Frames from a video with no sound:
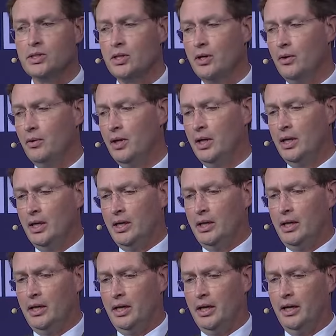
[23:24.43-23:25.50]
So
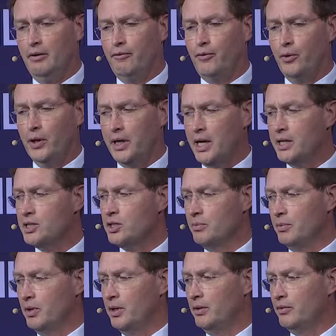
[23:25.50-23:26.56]
for a customer,